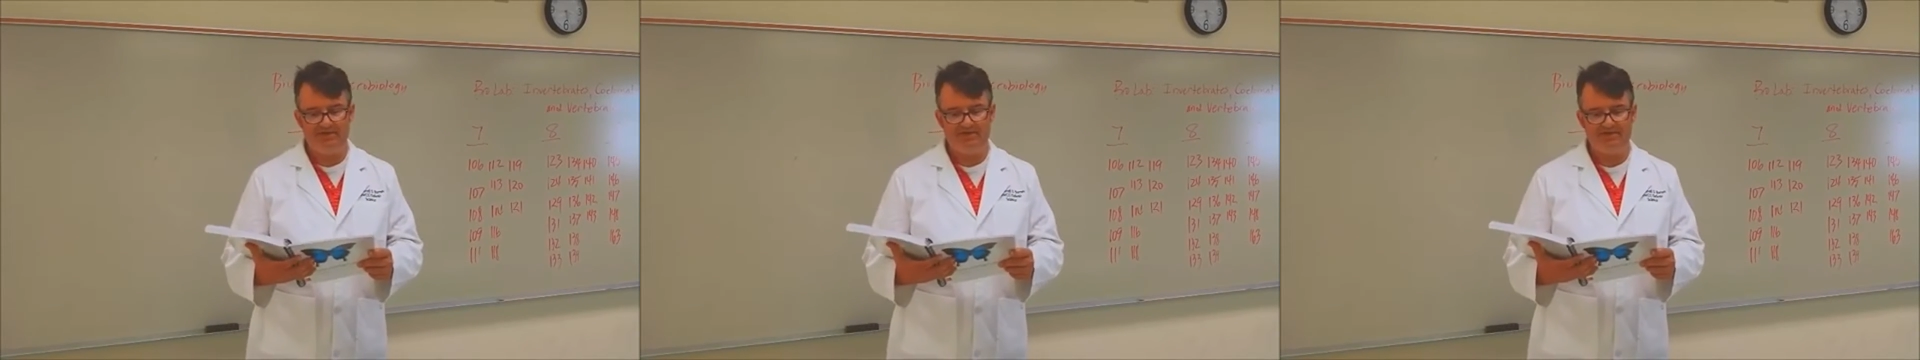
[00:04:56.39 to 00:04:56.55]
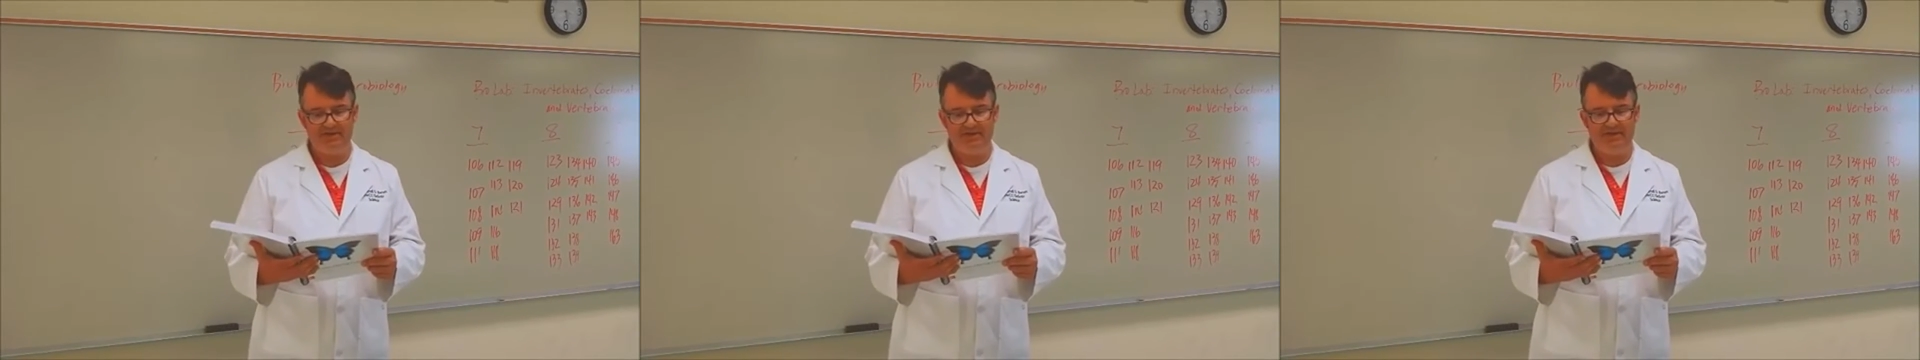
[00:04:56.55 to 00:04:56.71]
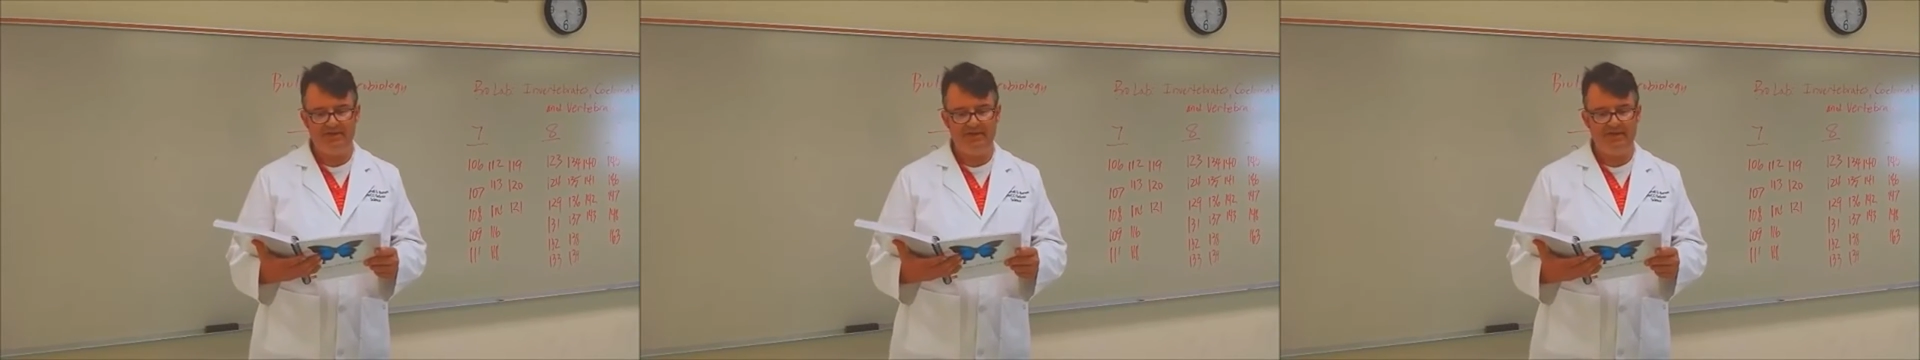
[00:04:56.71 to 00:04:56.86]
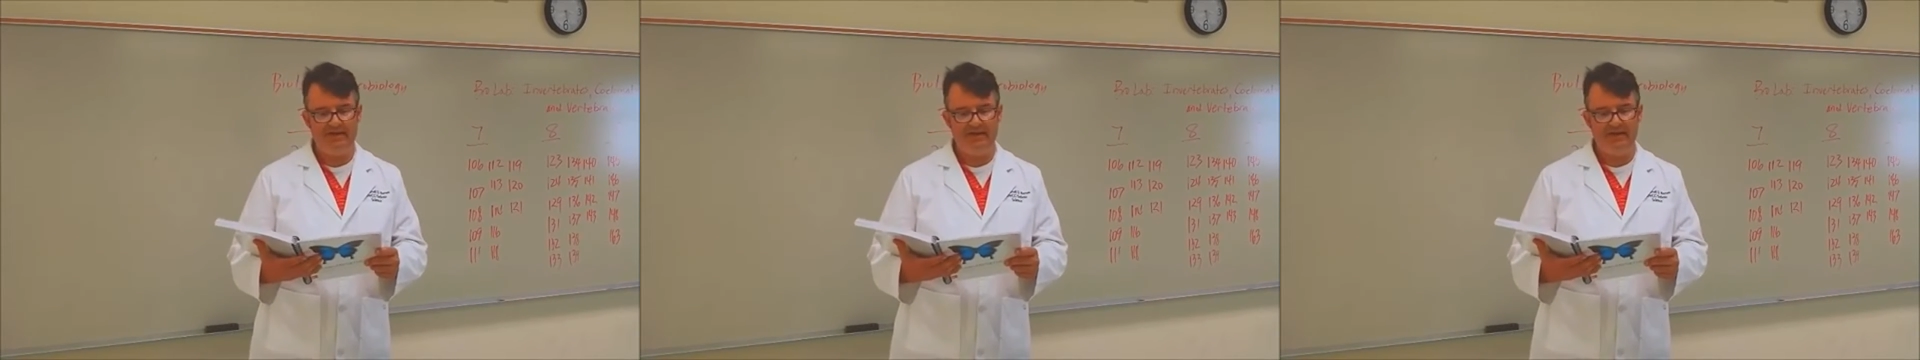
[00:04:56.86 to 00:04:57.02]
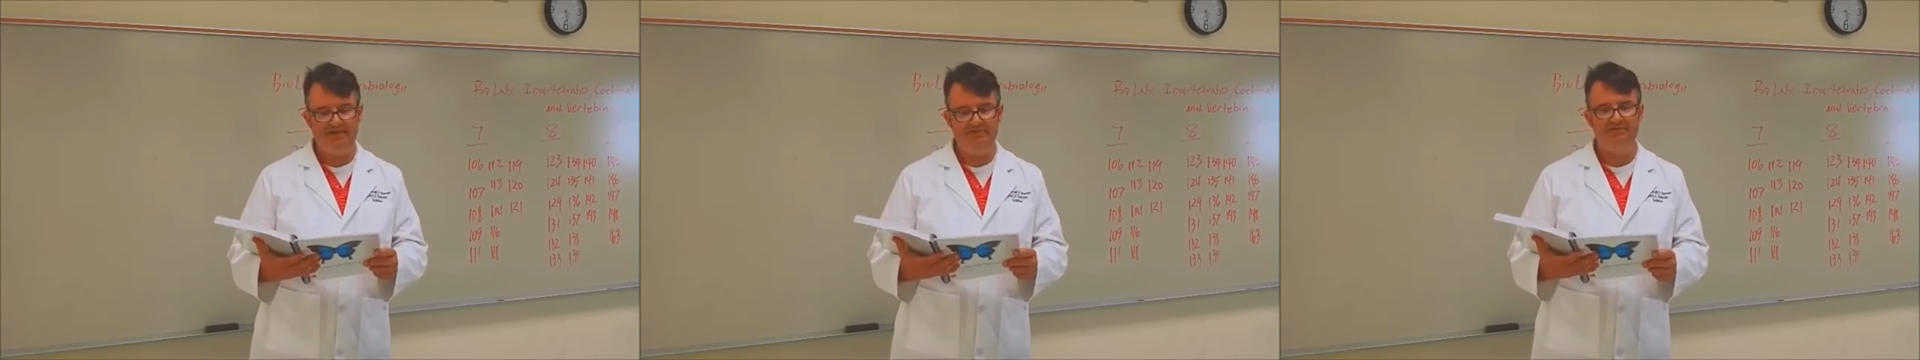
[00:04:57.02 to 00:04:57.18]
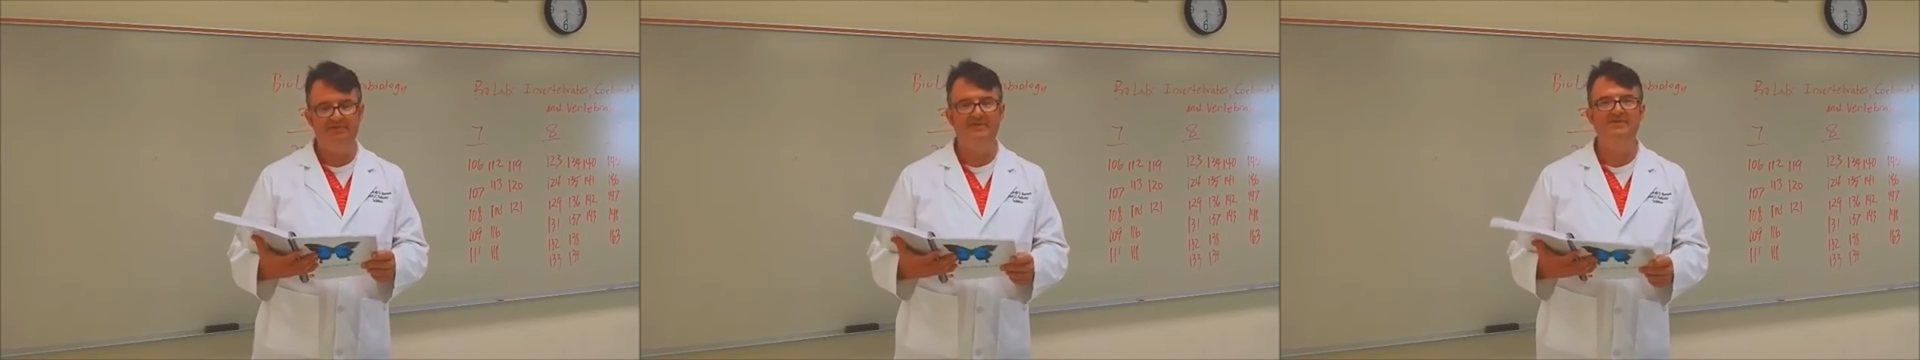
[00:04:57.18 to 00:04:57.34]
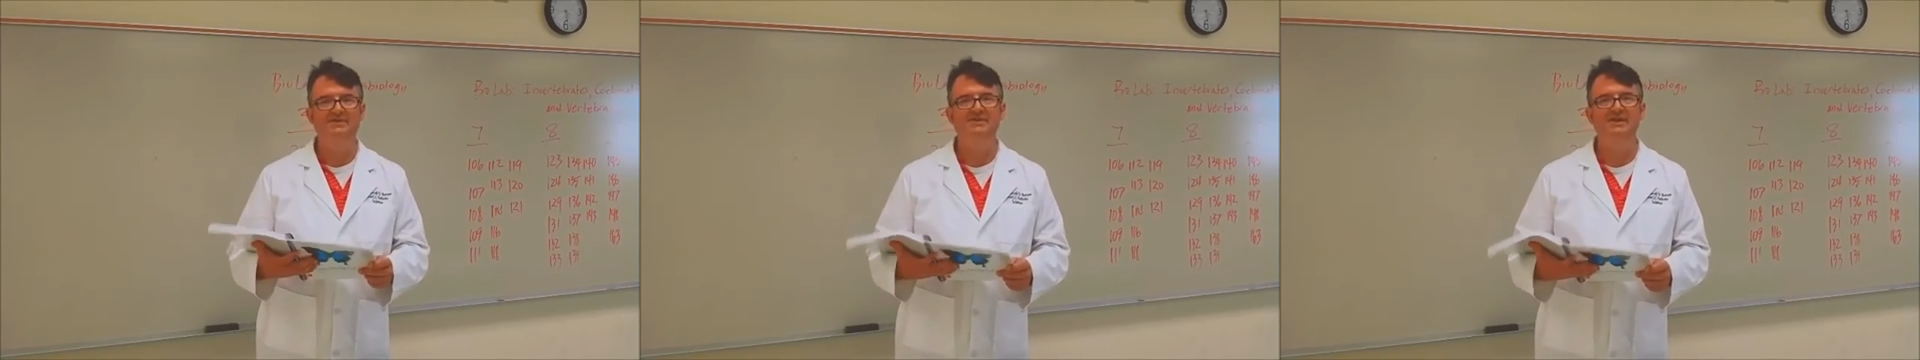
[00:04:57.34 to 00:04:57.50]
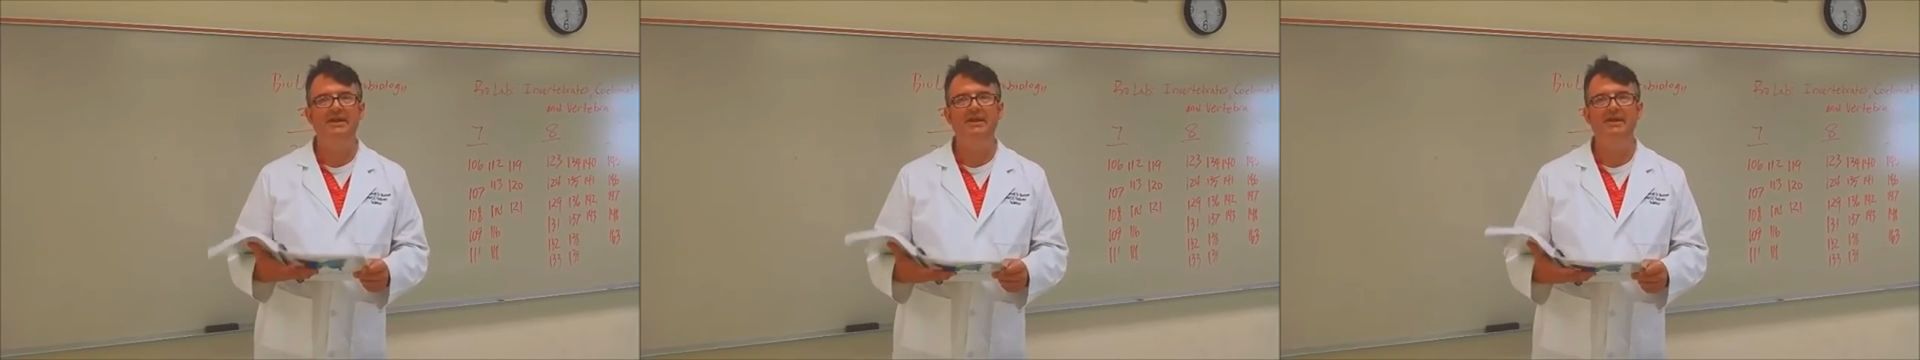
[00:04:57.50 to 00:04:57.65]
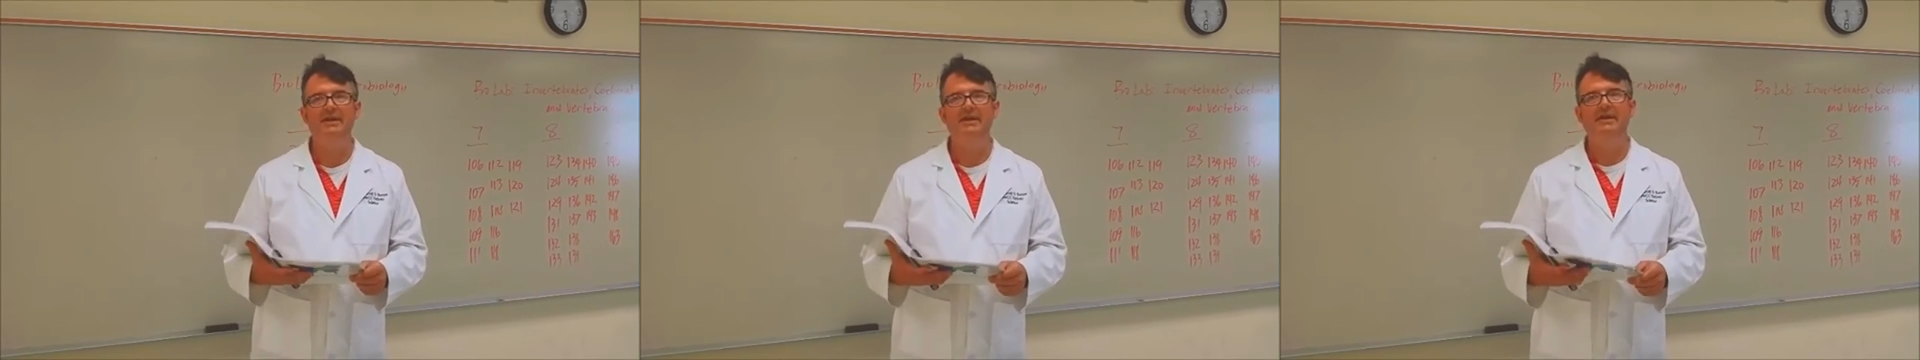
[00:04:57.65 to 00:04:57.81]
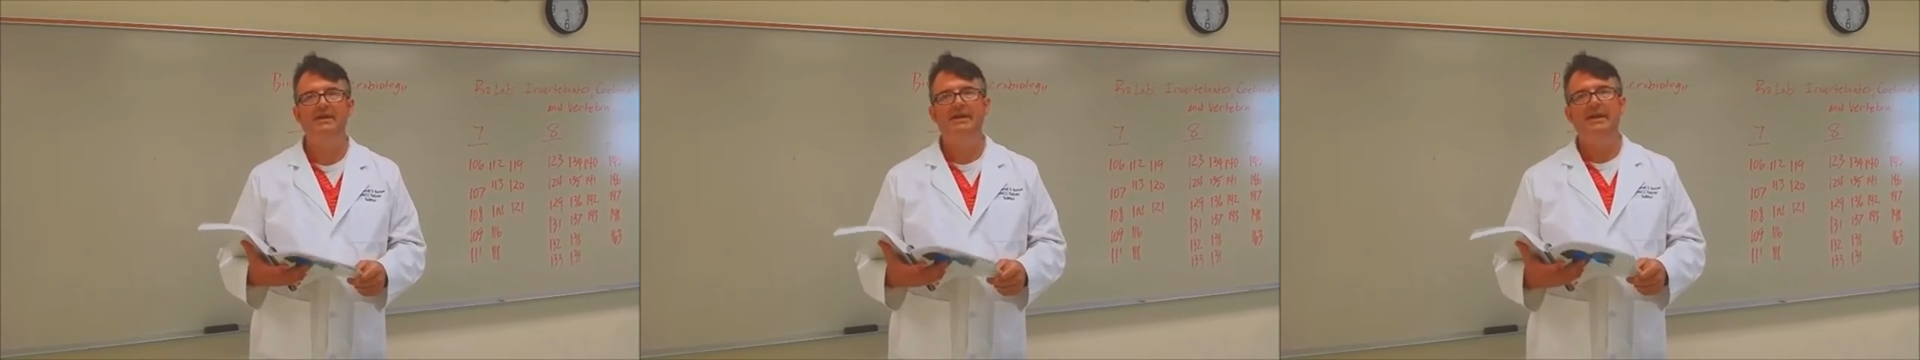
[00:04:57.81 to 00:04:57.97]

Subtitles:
cilia, and flagella.